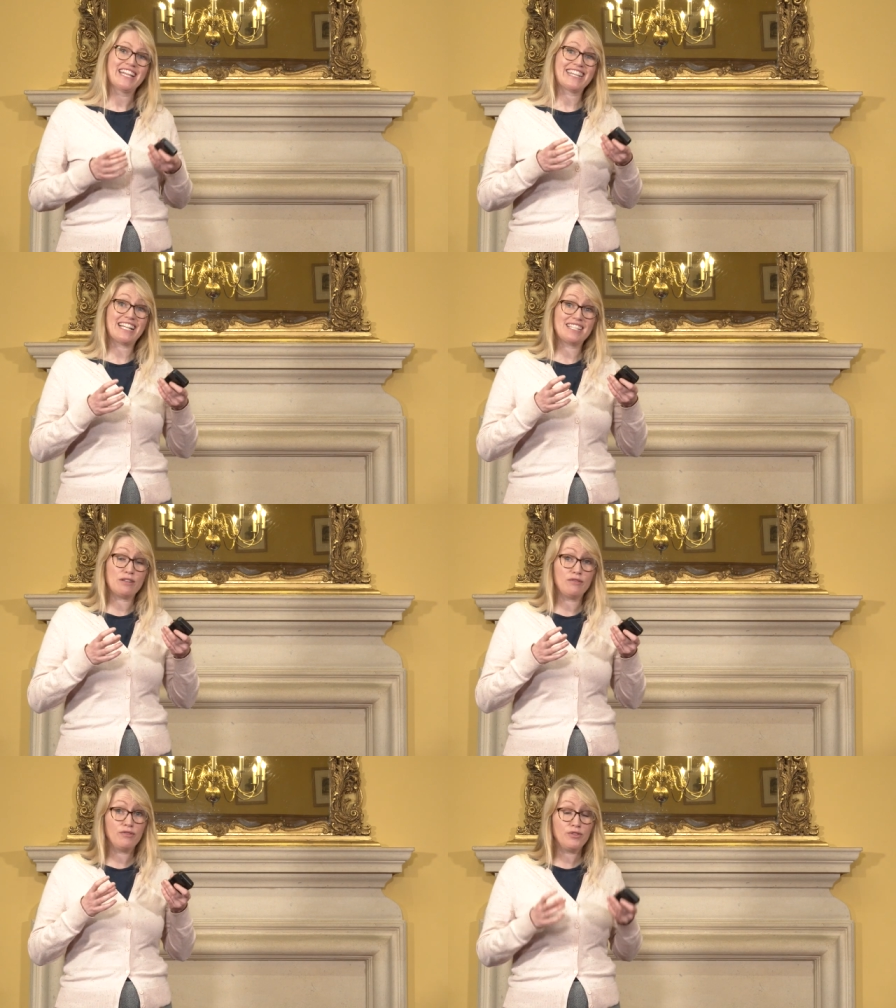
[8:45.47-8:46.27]
That
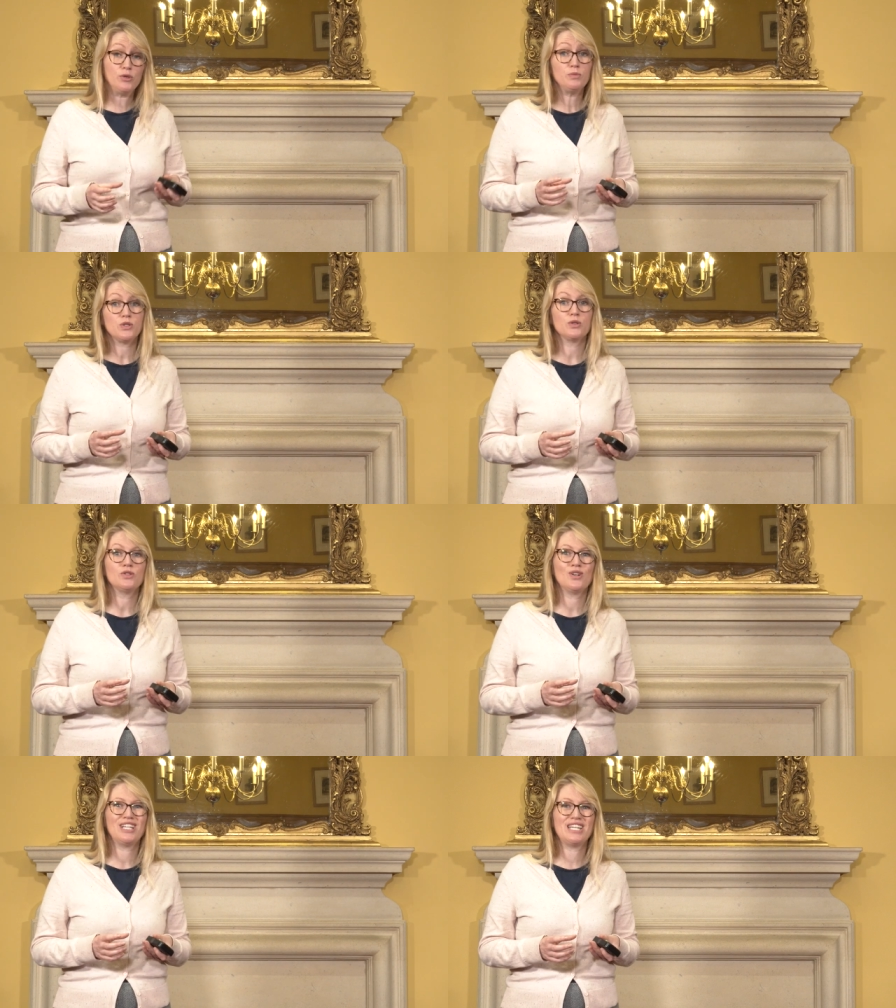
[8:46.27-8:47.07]
informs your
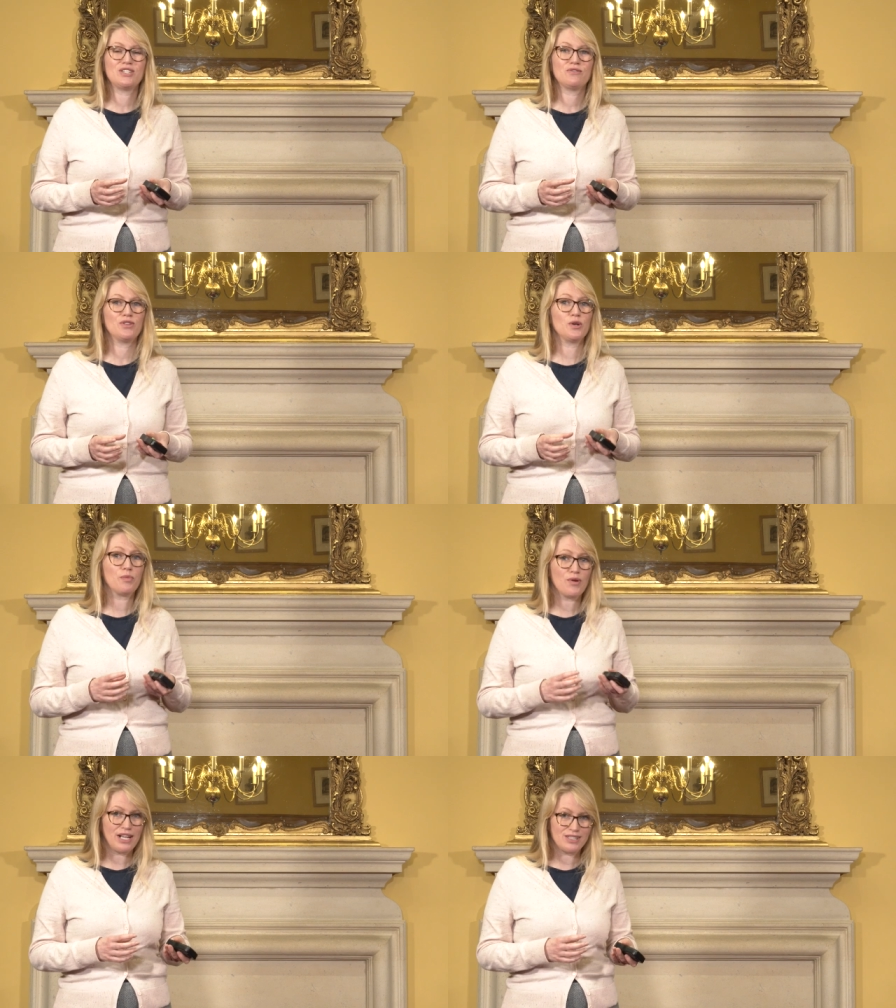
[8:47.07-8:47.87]
knowledge for your
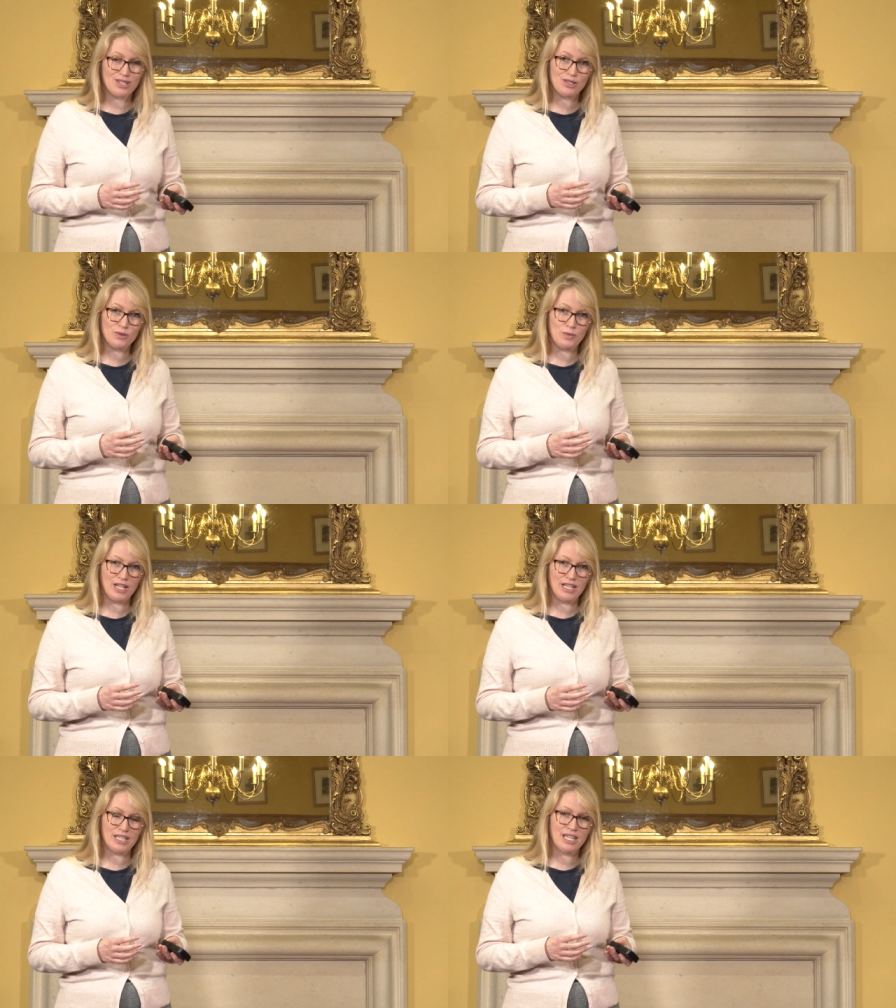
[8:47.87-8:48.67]
practical
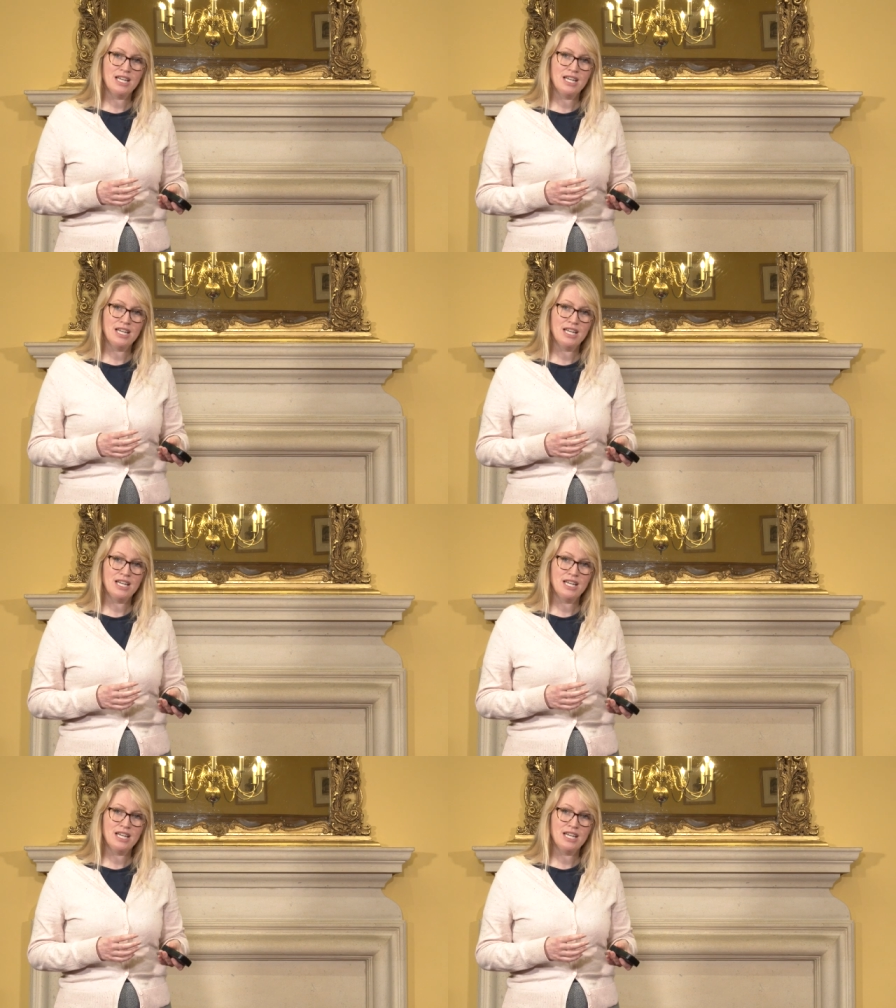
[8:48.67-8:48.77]
work,